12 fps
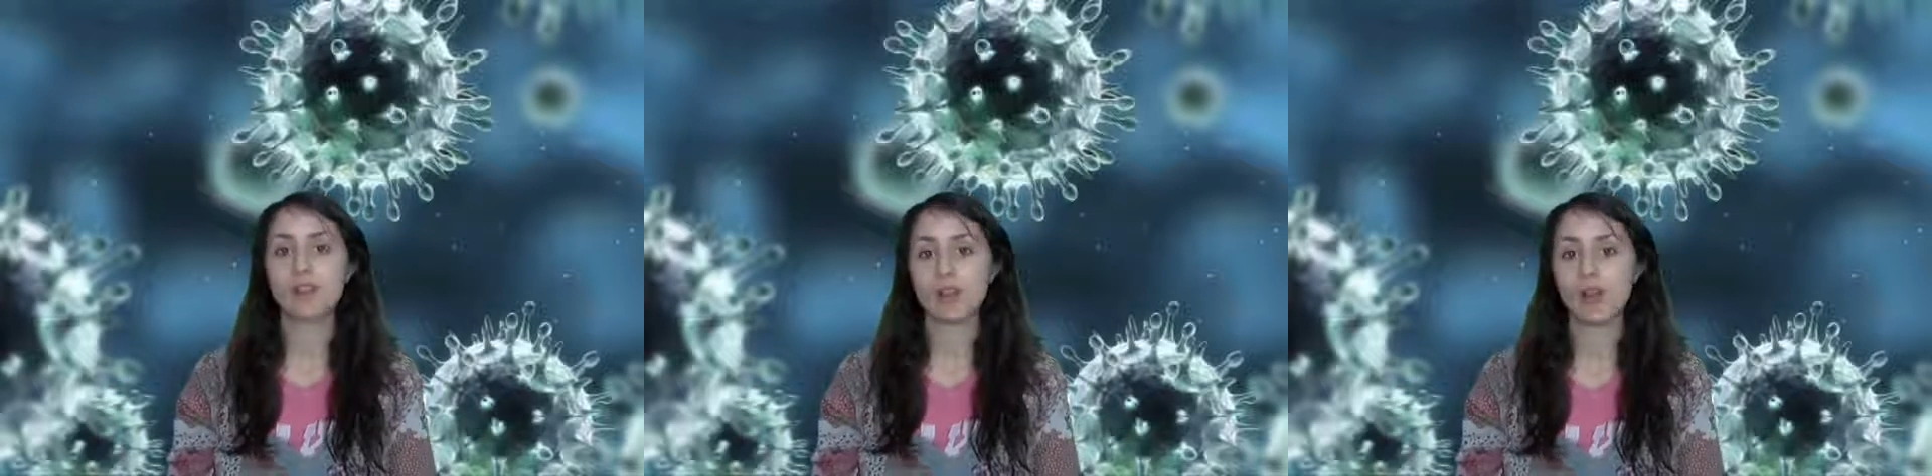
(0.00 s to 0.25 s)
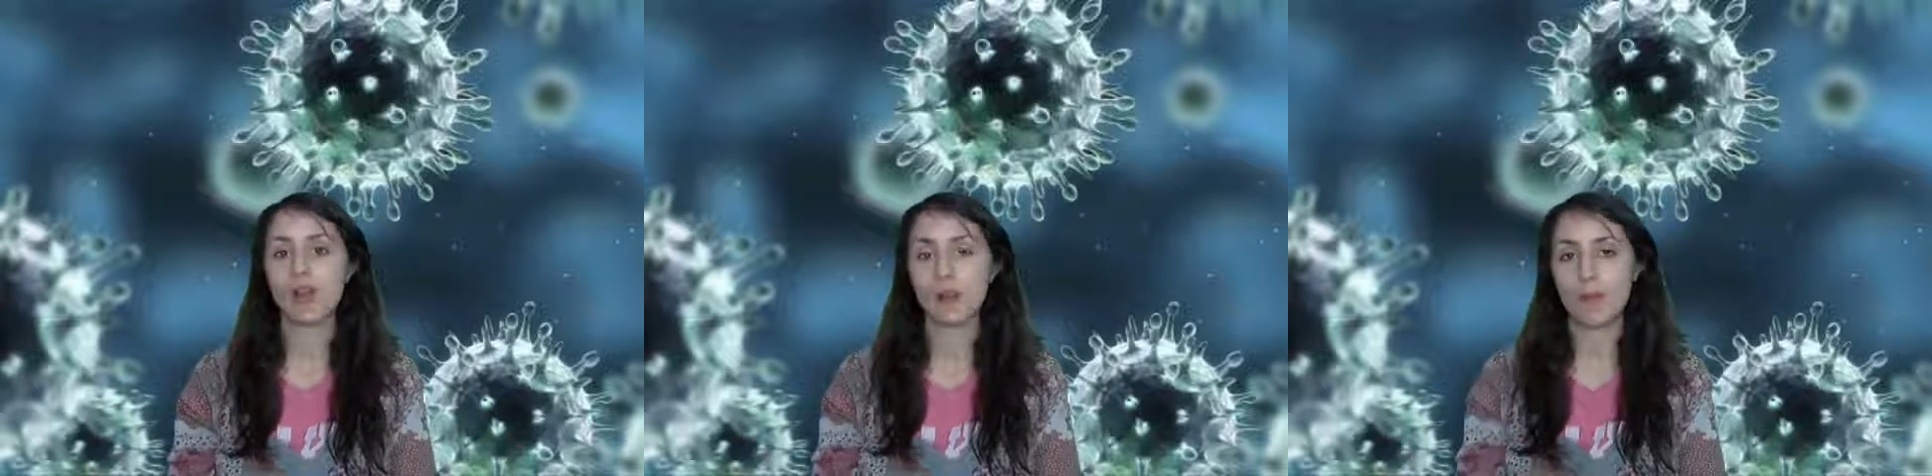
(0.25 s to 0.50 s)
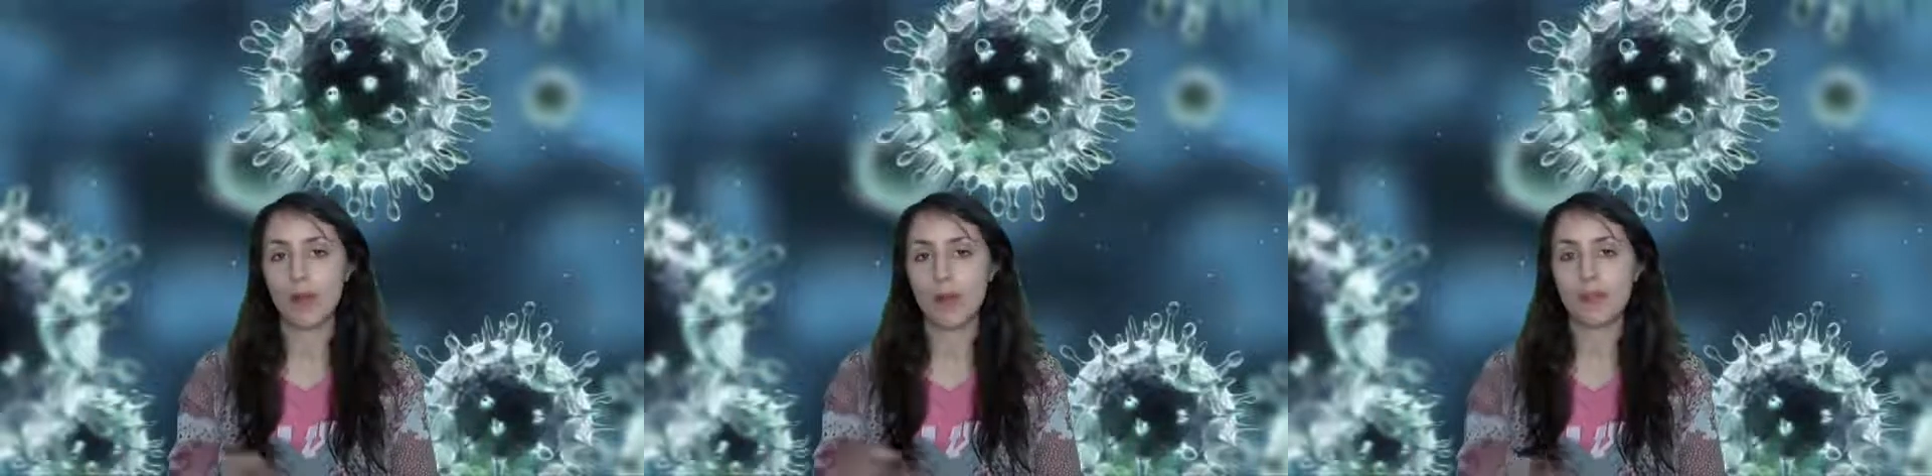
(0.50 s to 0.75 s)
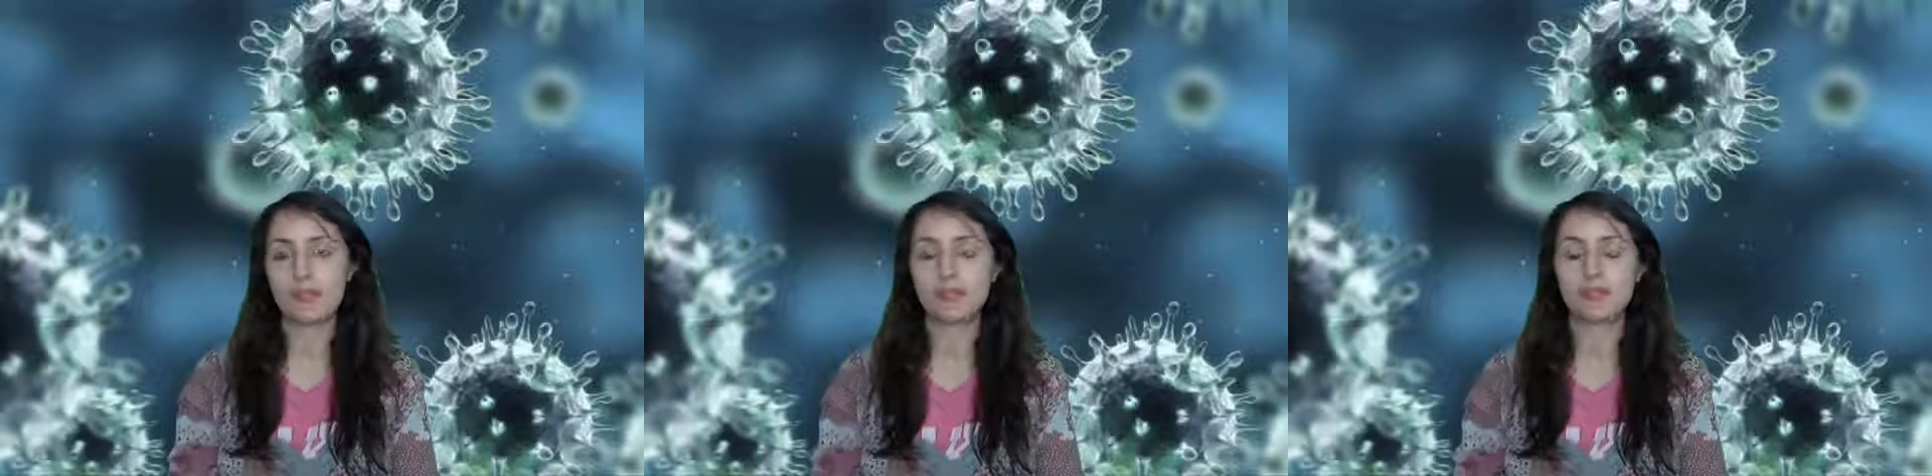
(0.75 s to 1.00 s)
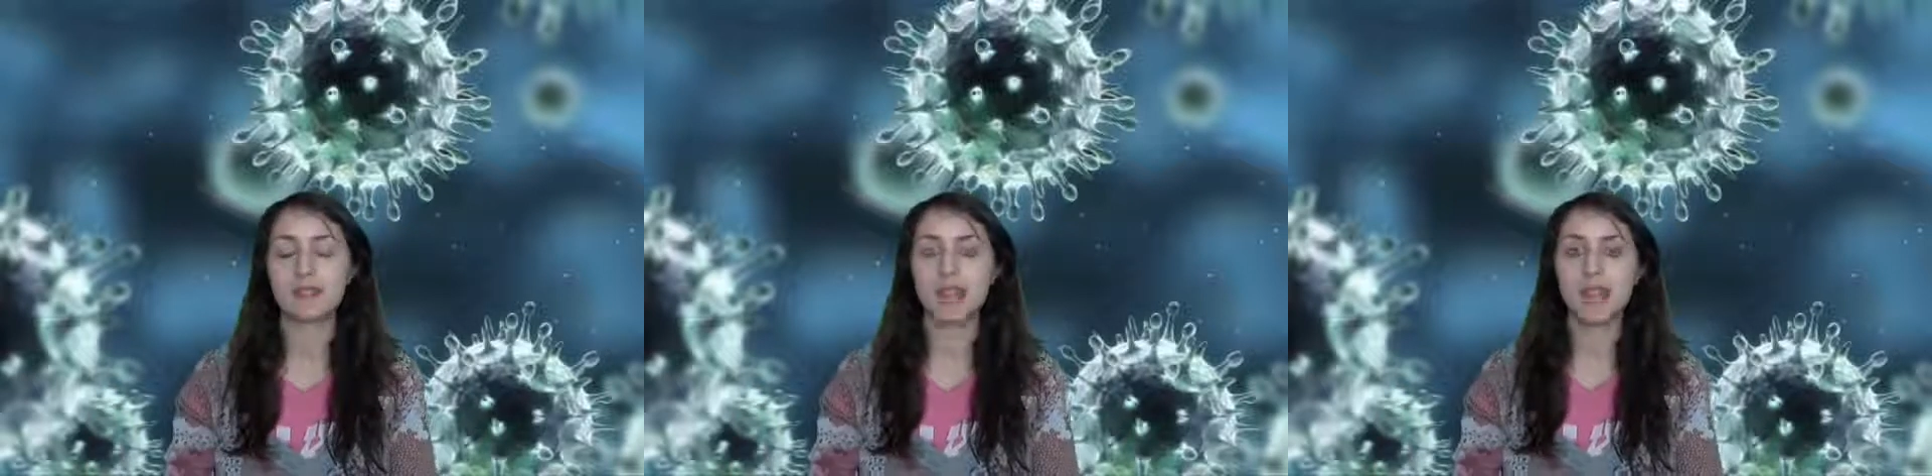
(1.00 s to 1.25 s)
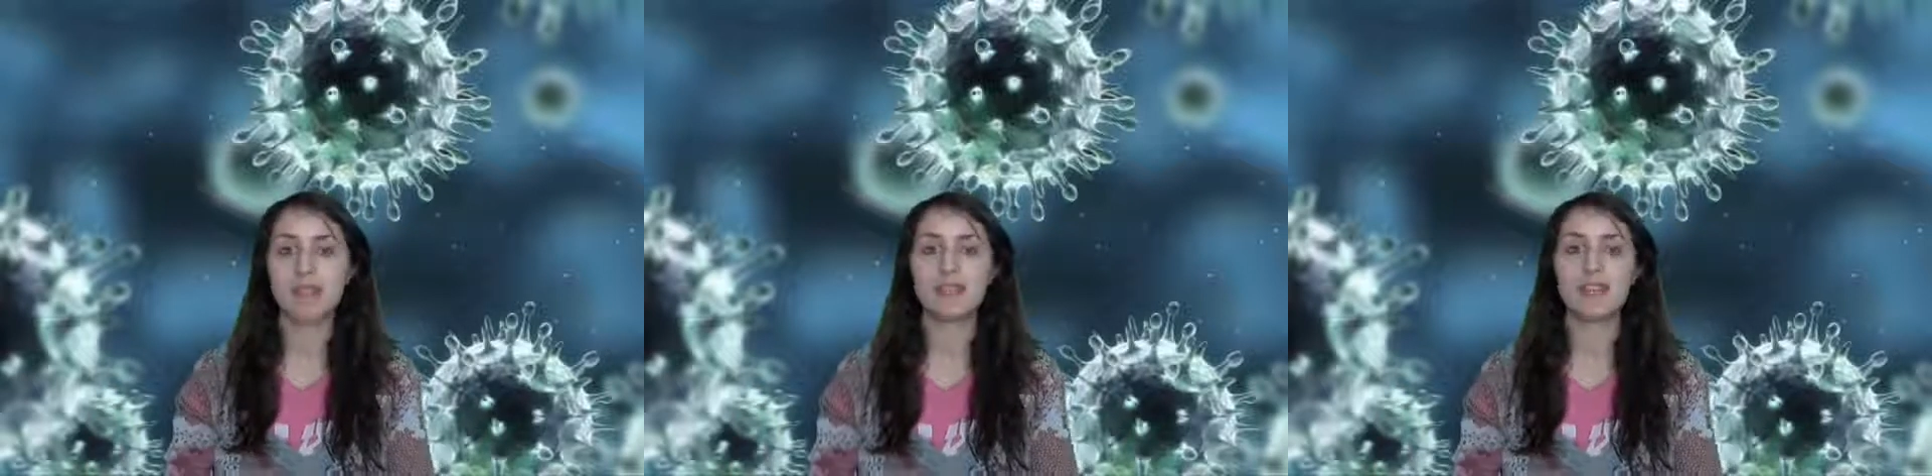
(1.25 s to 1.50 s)
to talk about it
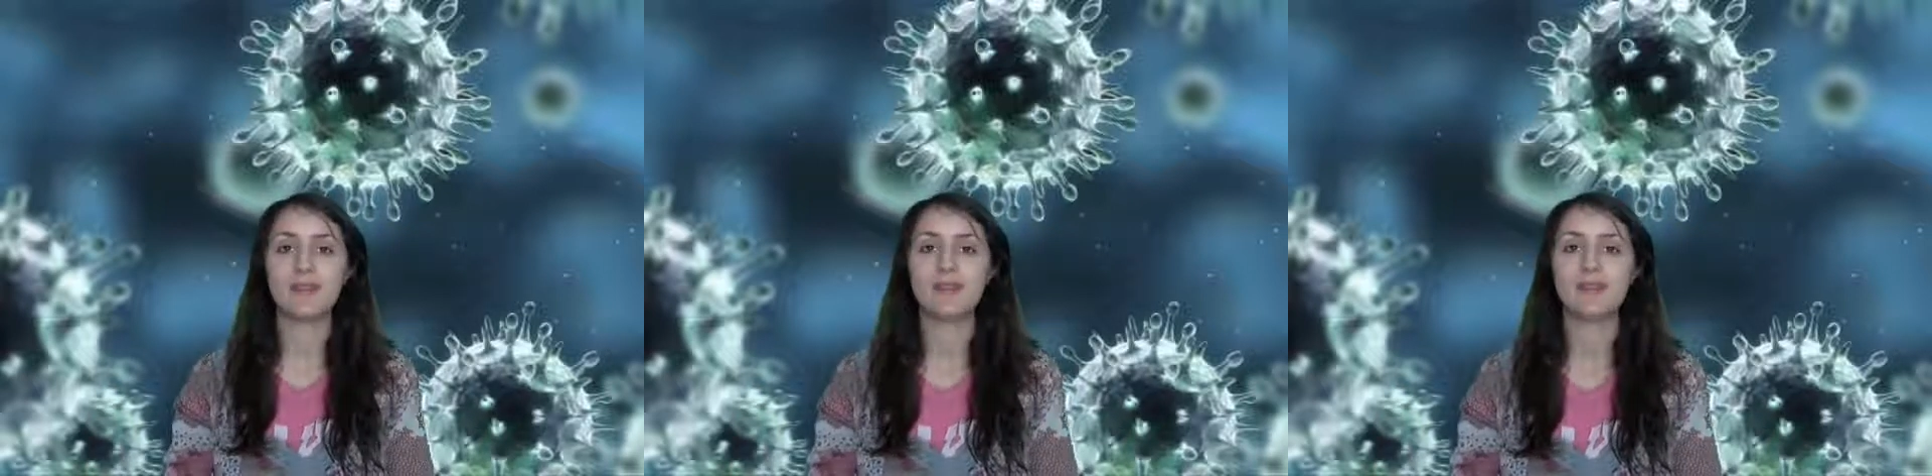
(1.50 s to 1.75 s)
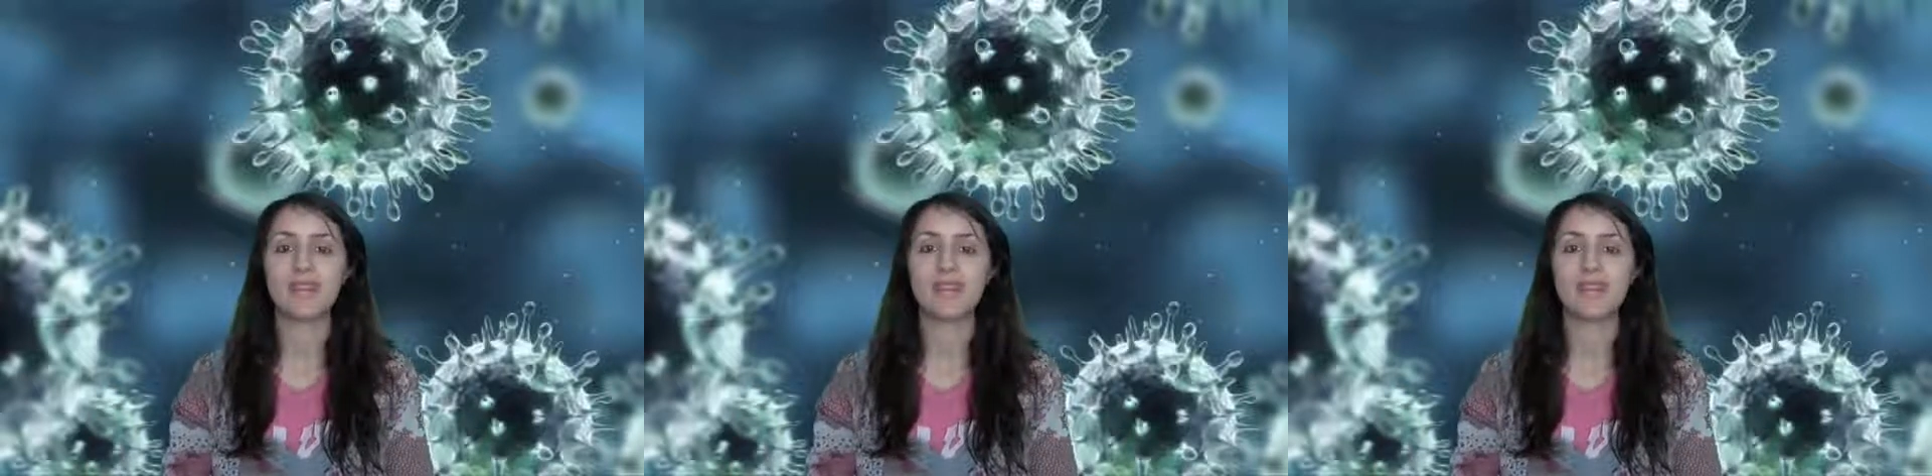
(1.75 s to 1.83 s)
later.